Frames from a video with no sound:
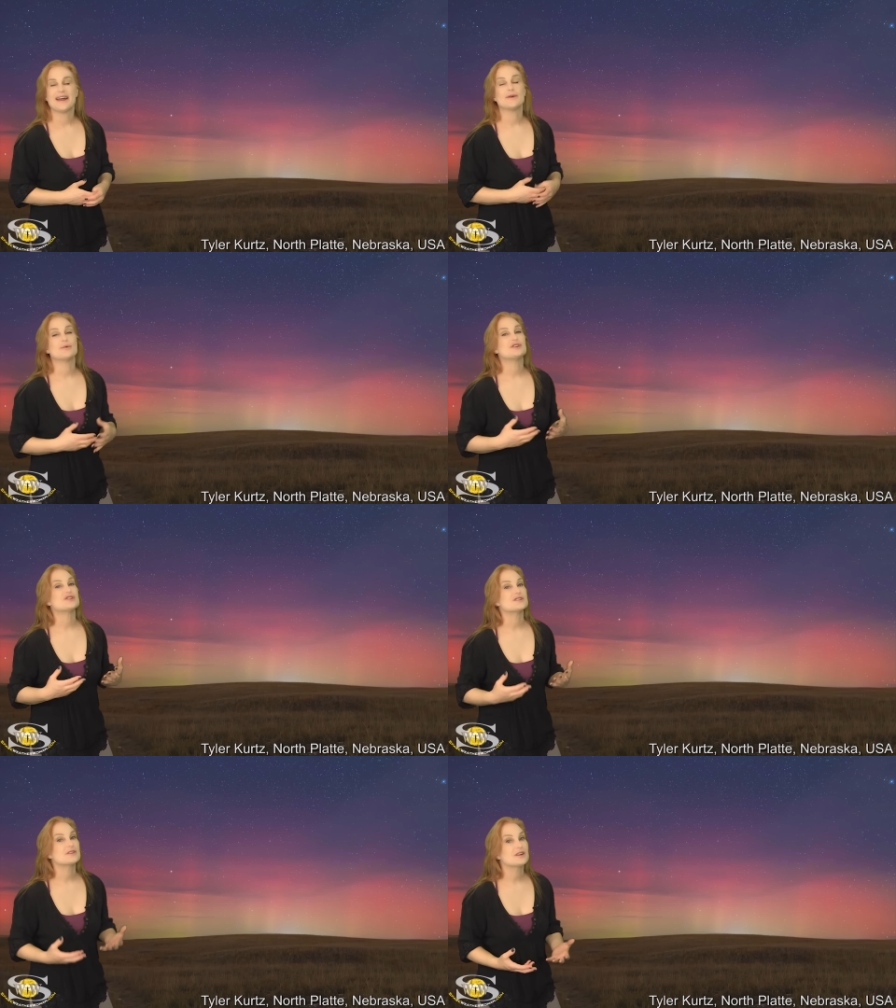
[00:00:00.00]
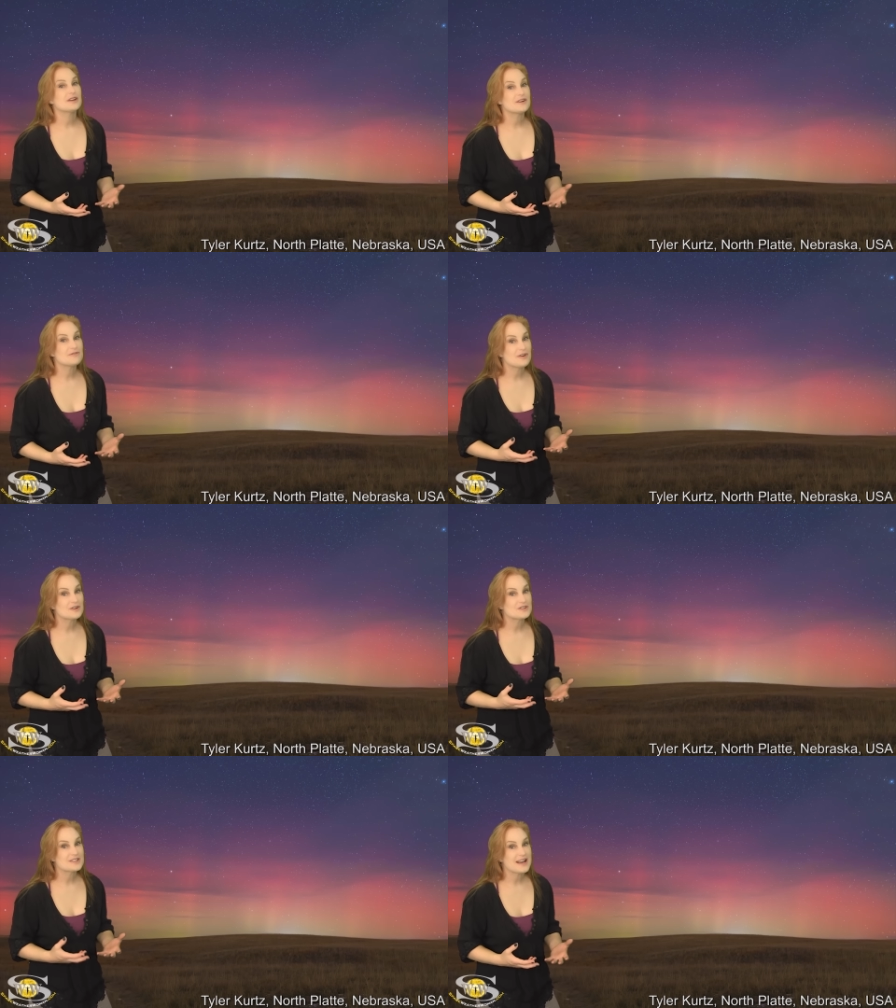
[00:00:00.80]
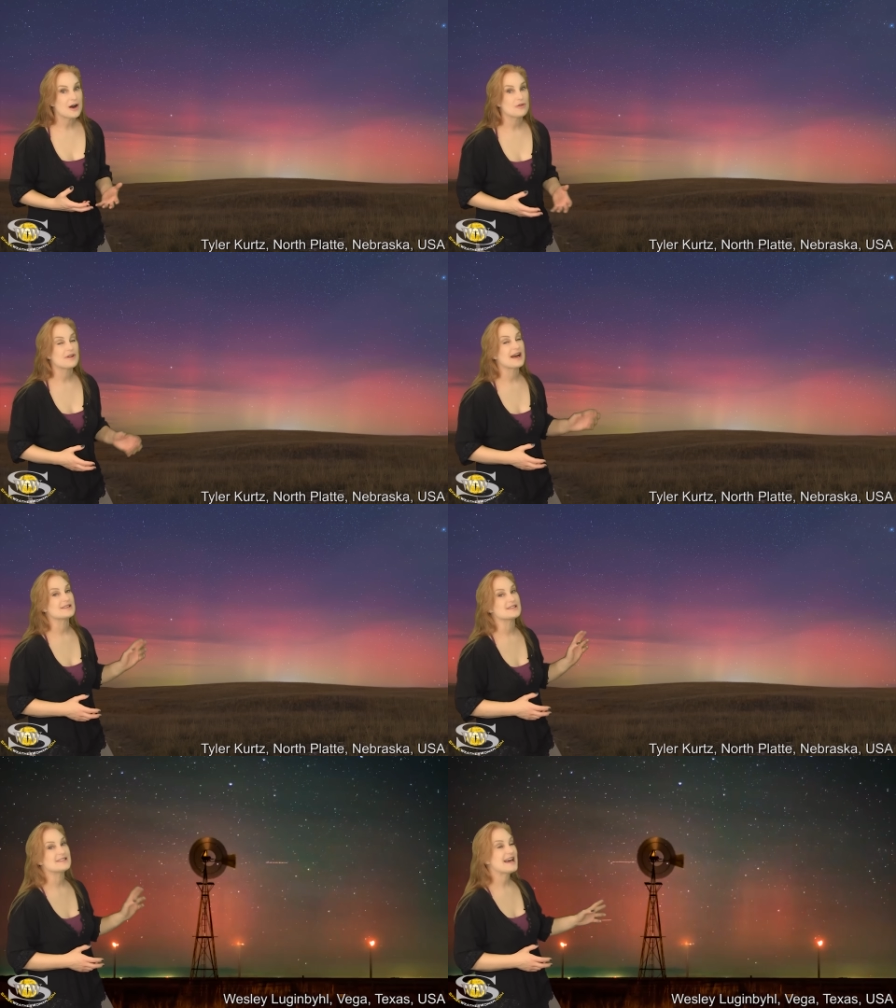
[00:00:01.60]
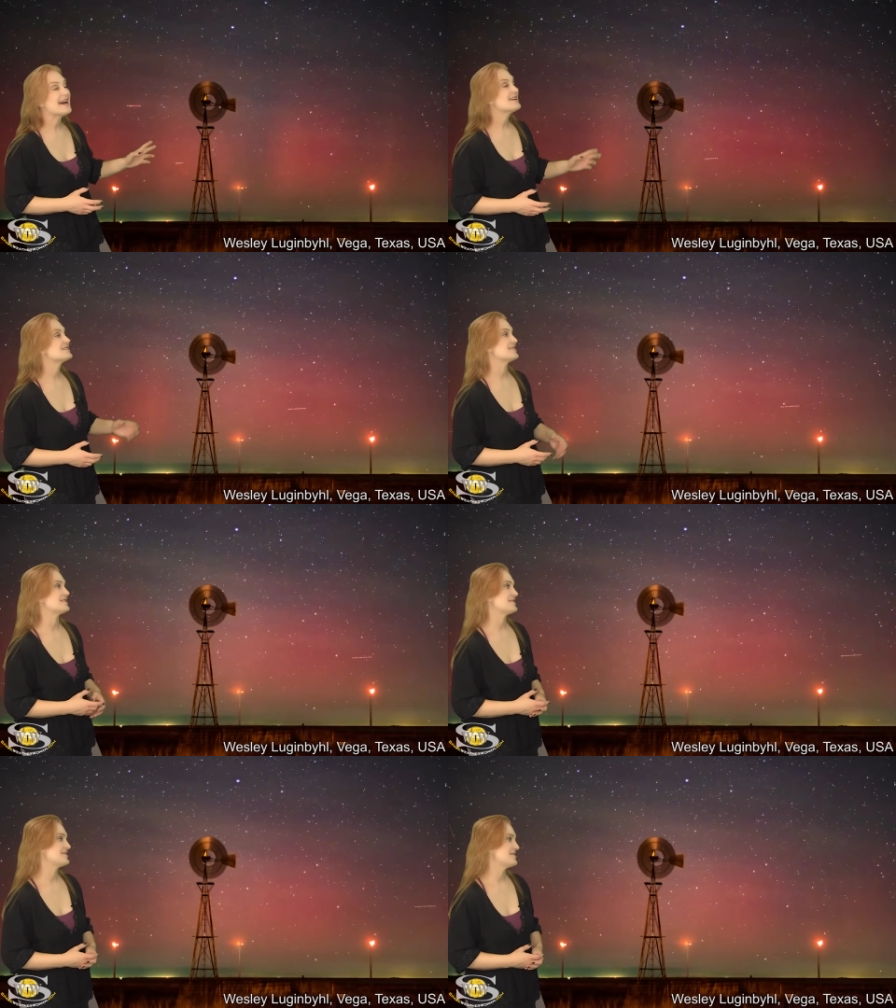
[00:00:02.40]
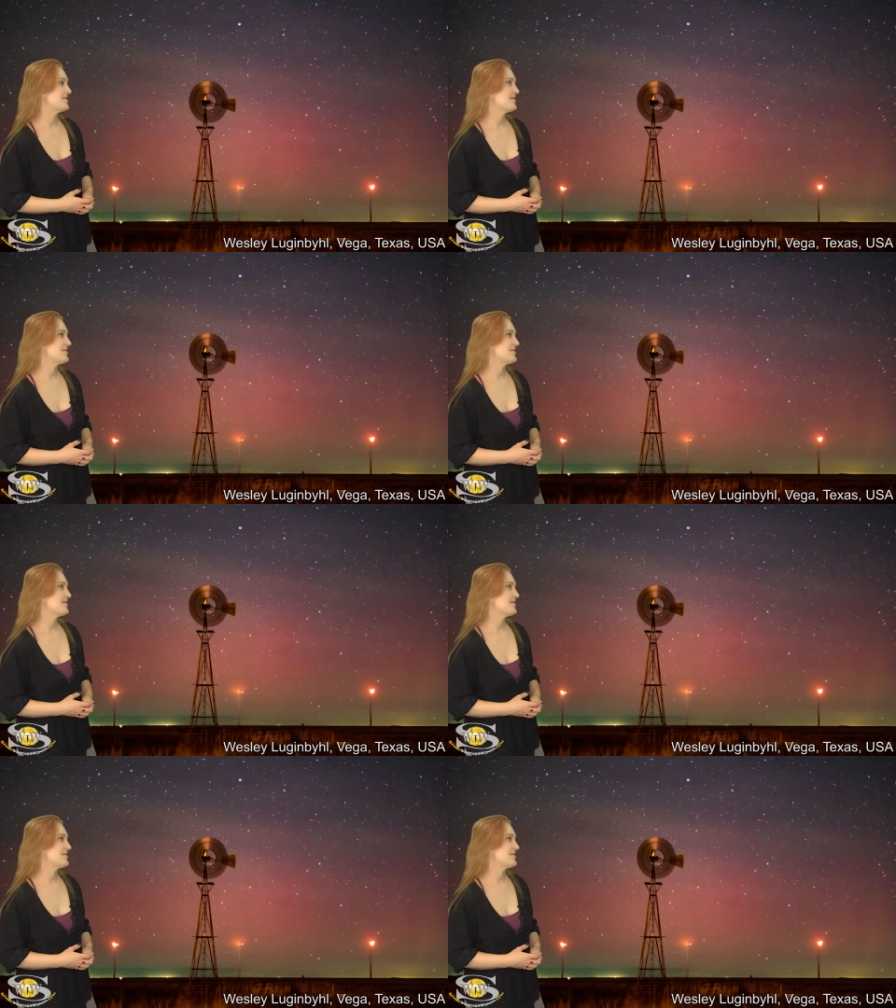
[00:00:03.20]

and it reached as clear far south as Texas.